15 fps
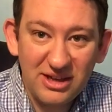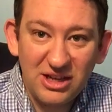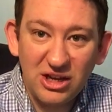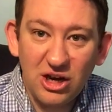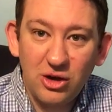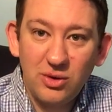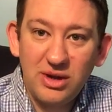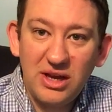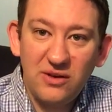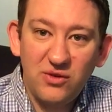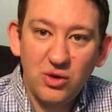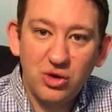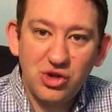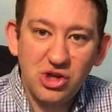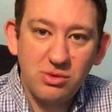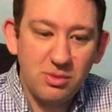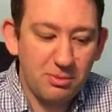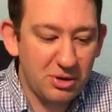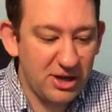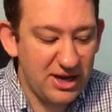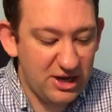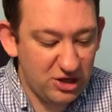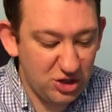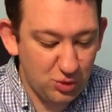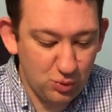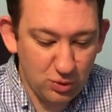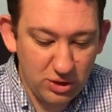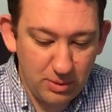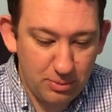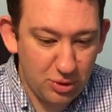if you're a German player and
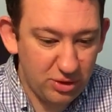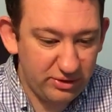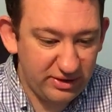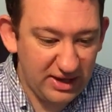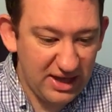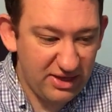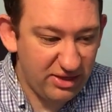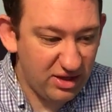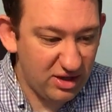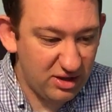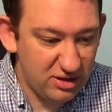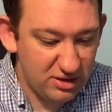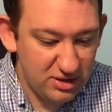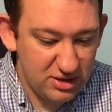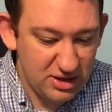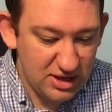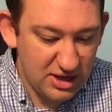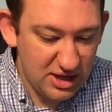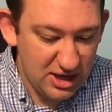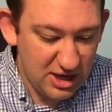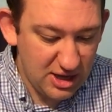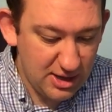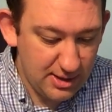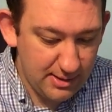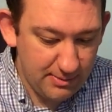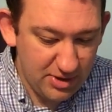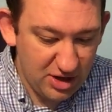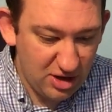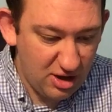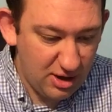you want to put together
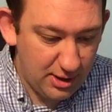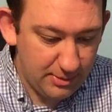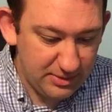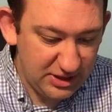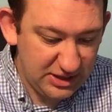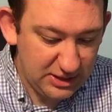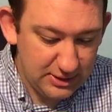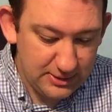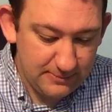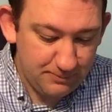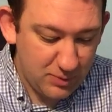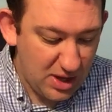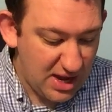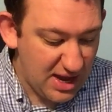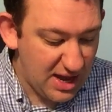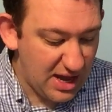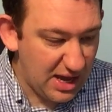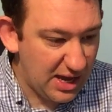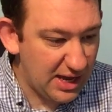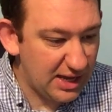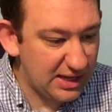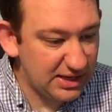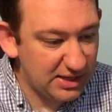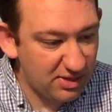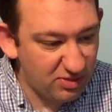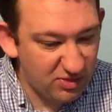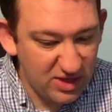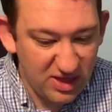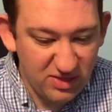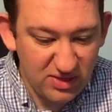an army,
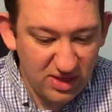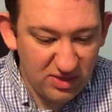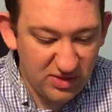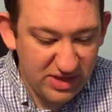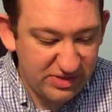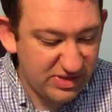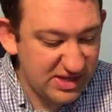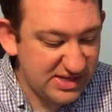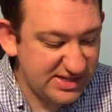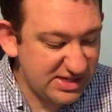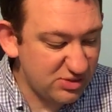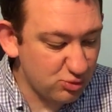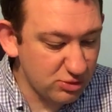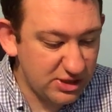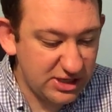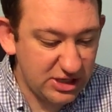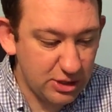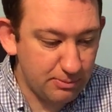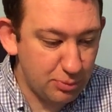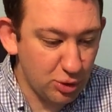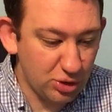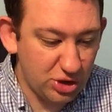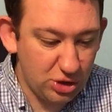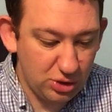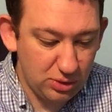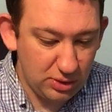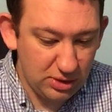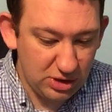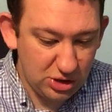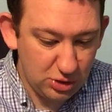then this is really the book
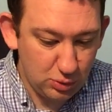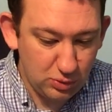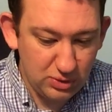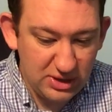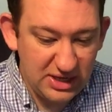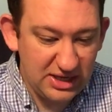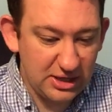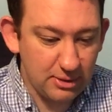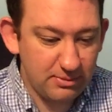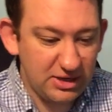you need. I